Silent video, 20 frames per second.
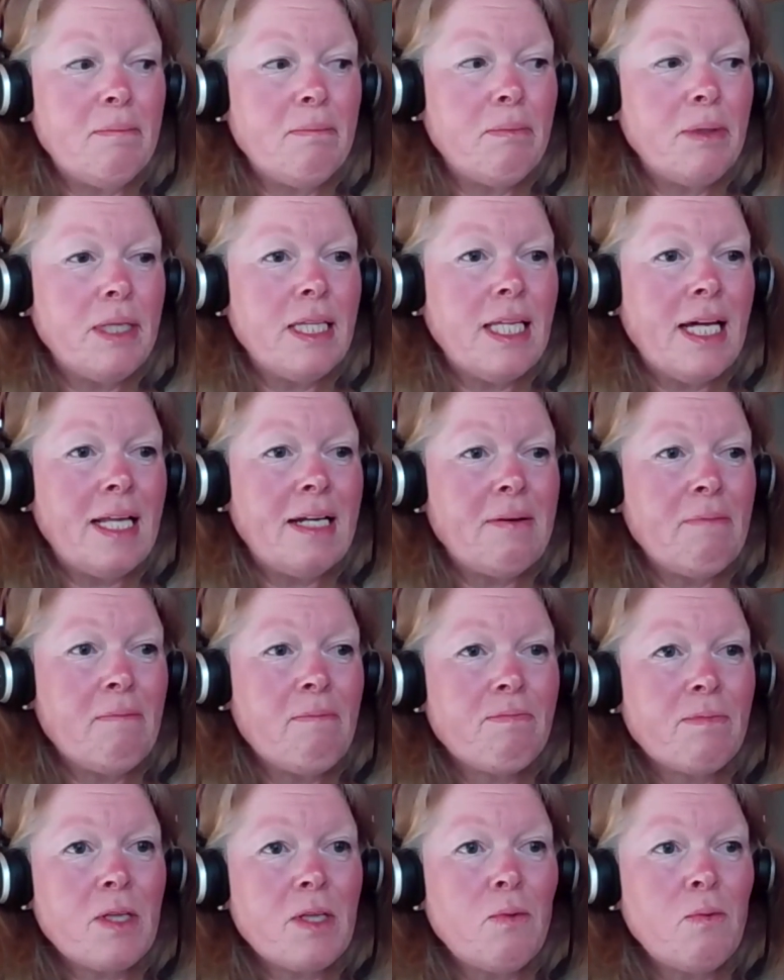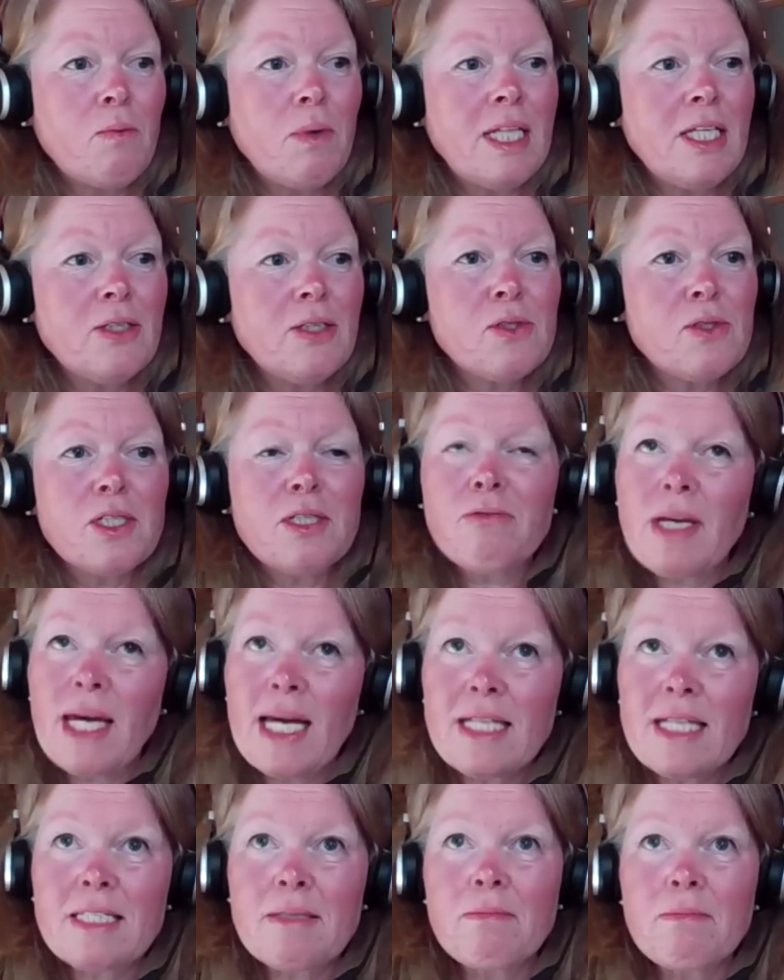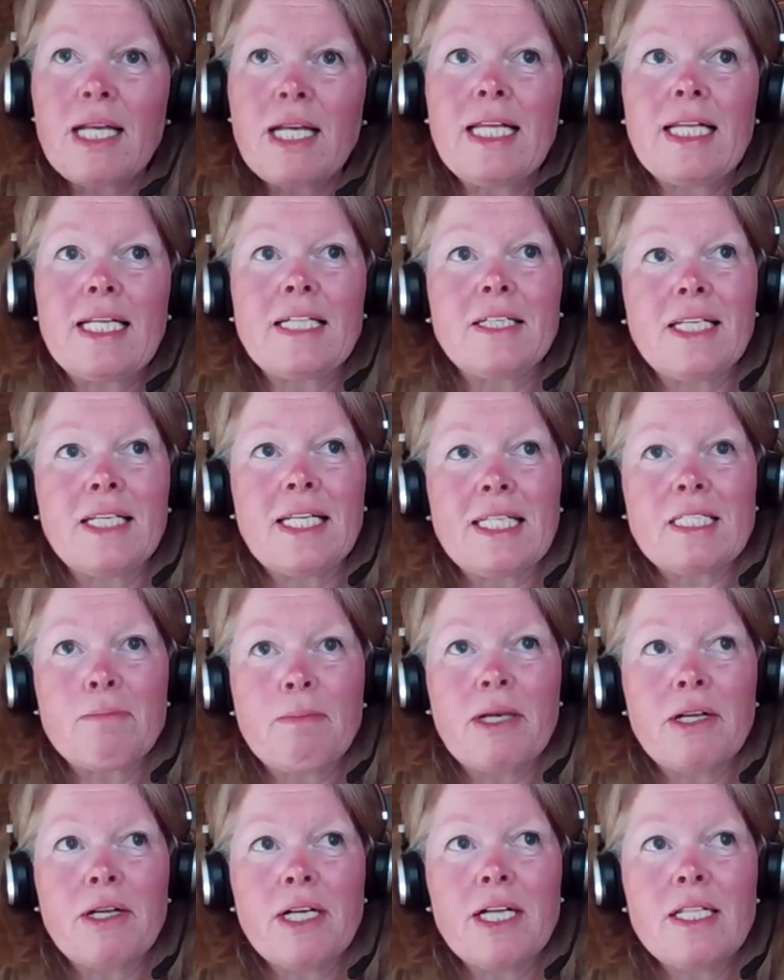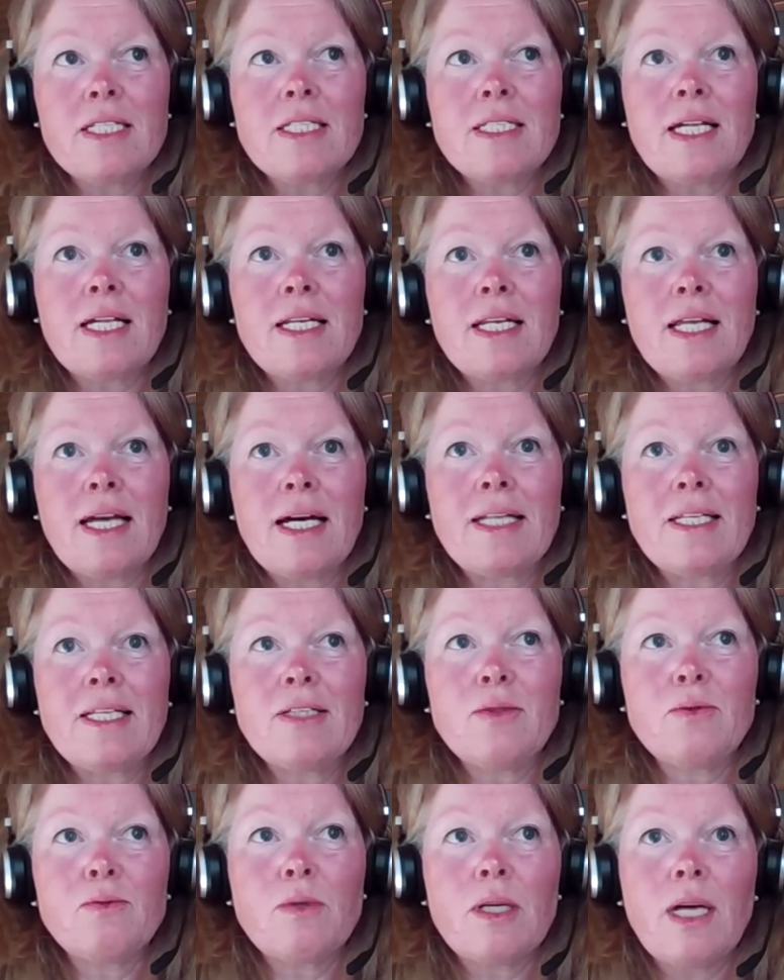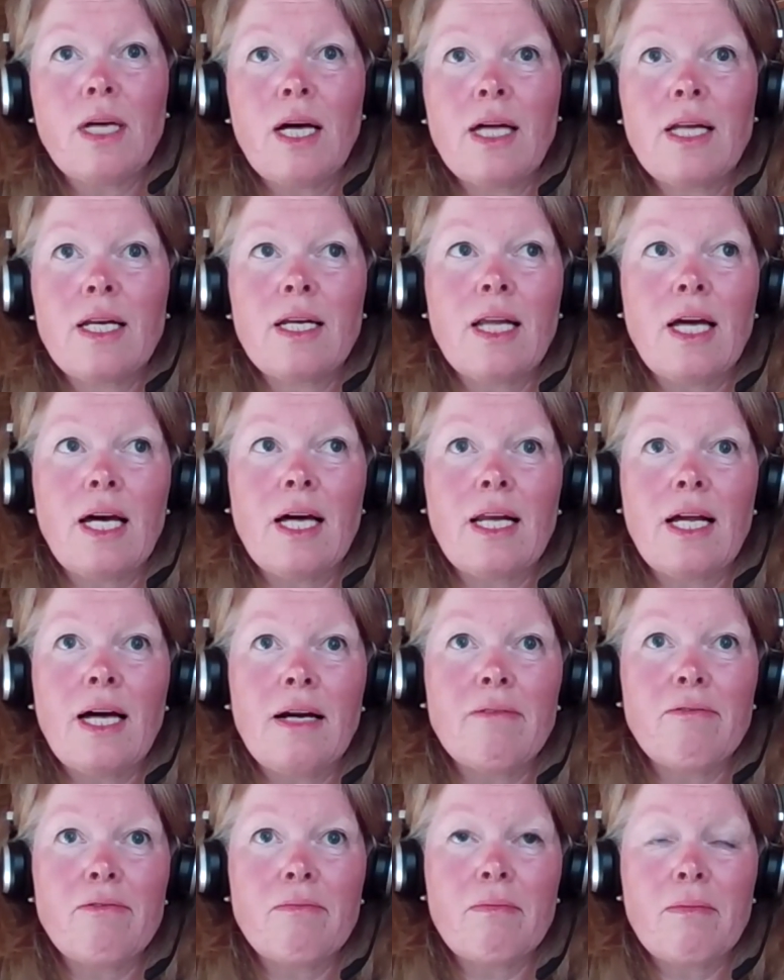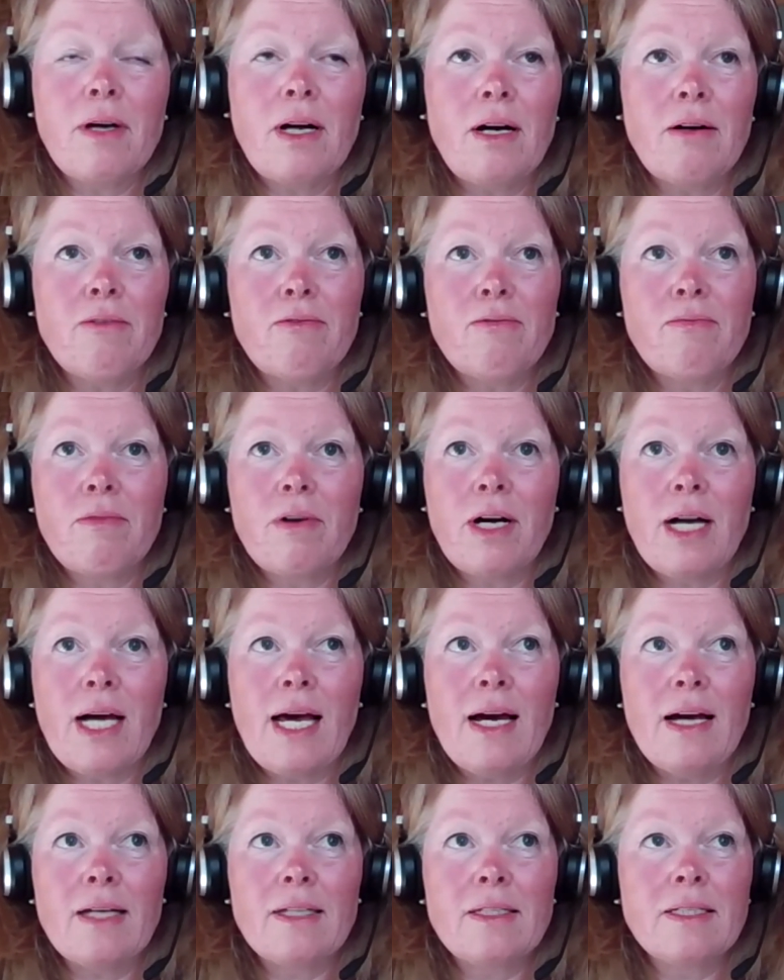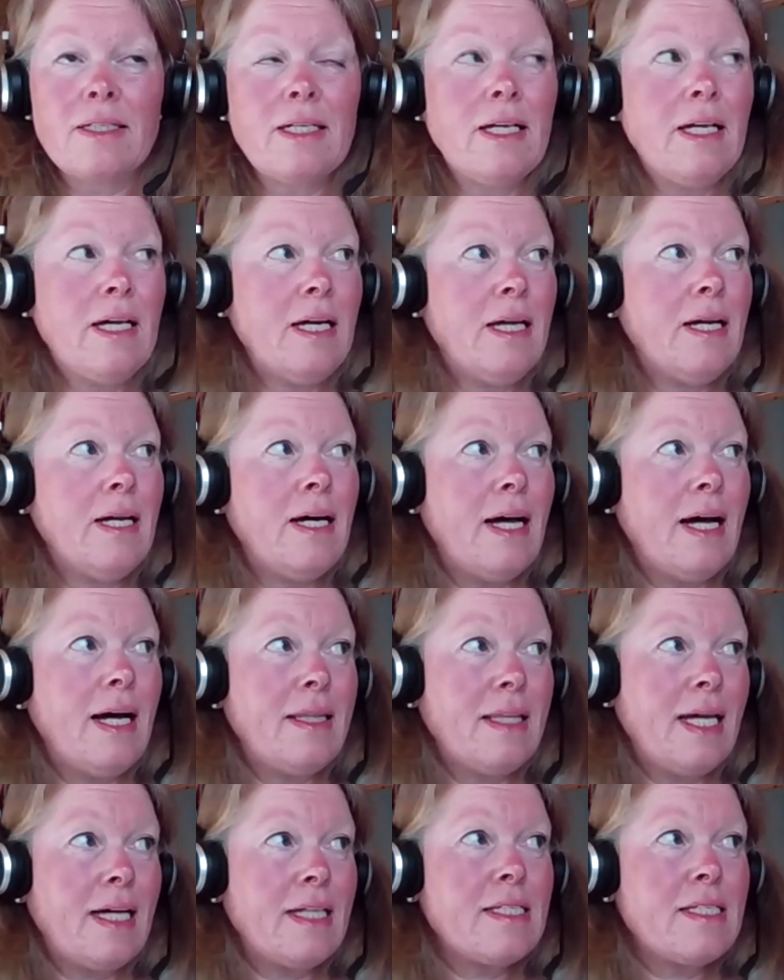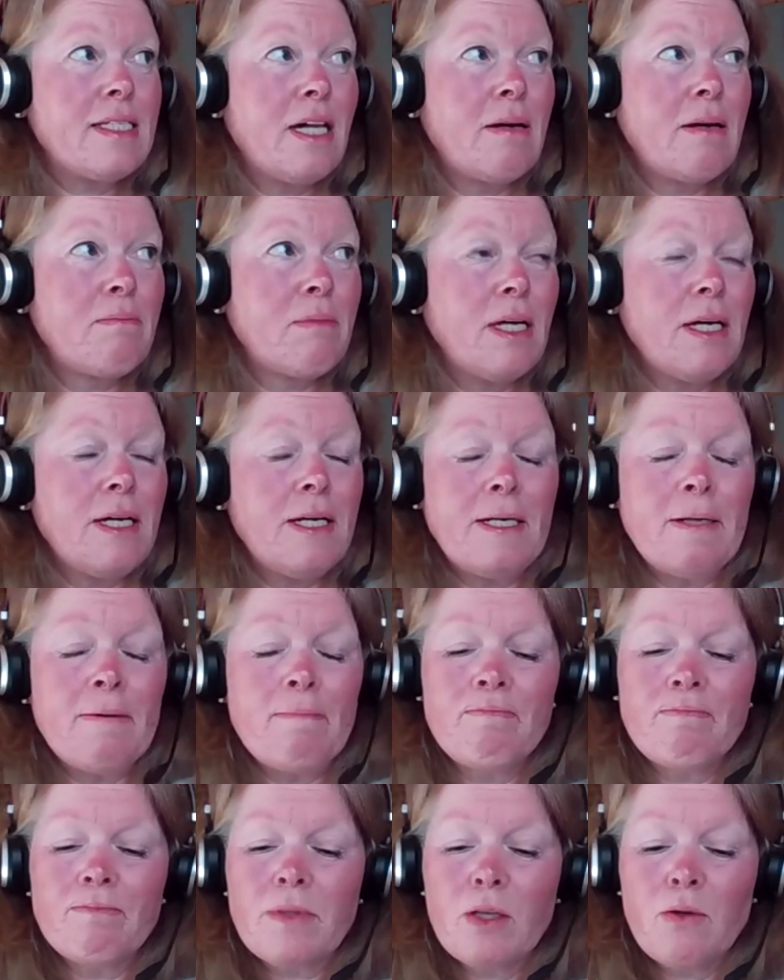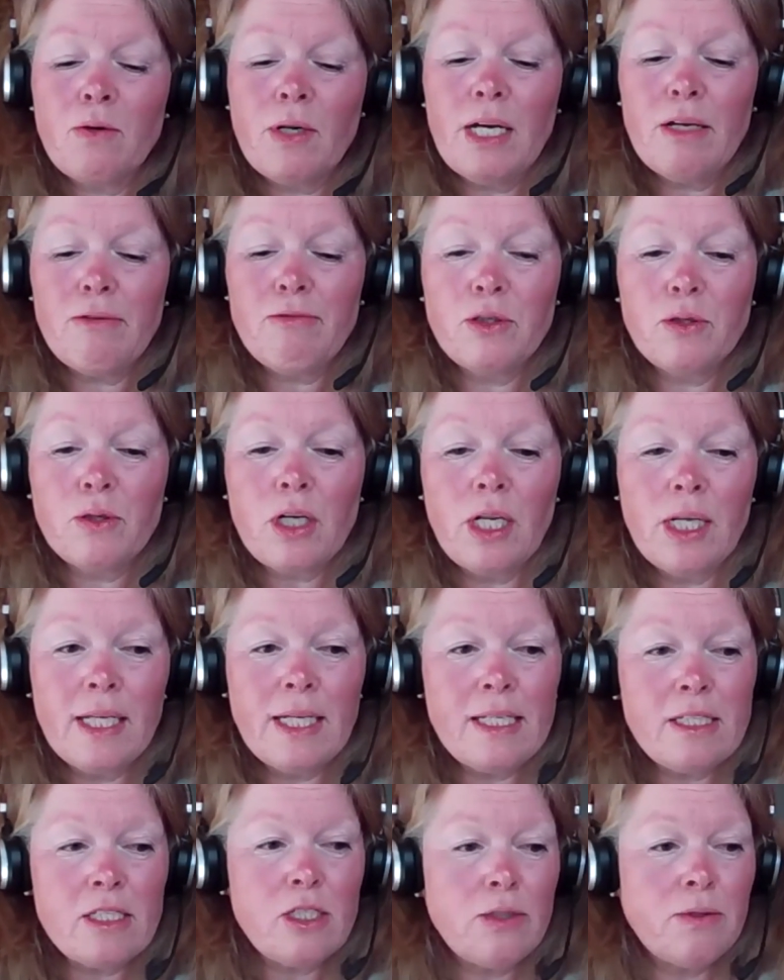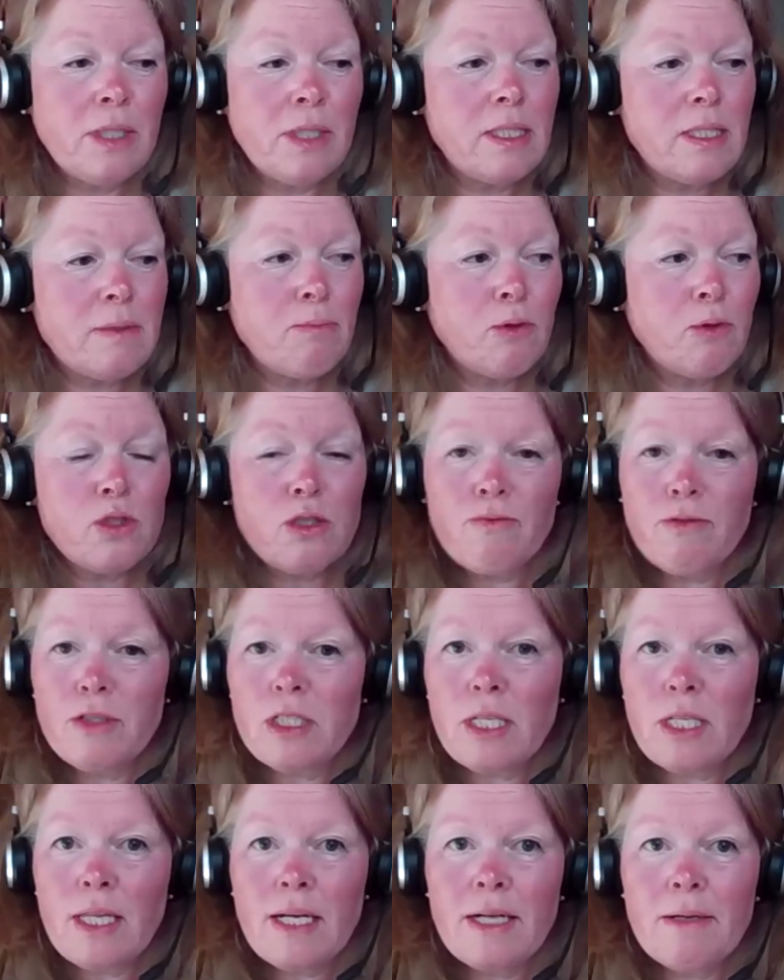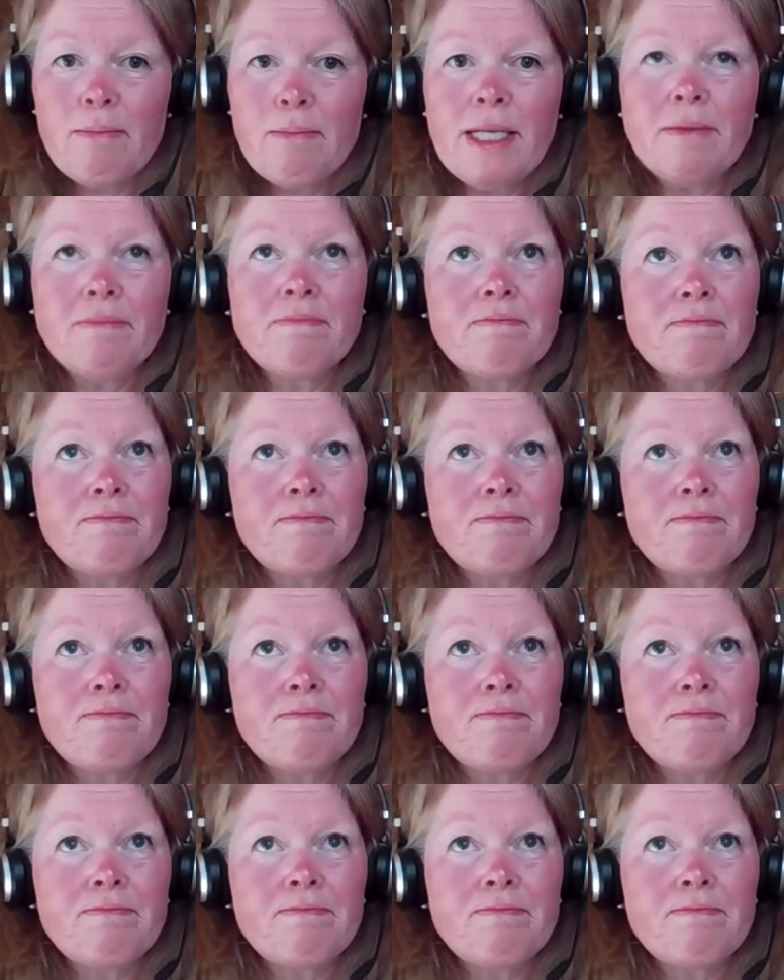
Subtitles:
But then when you sort of get some clinical experience, and I had at that time quite a few colleagues doing sports physiotherapy,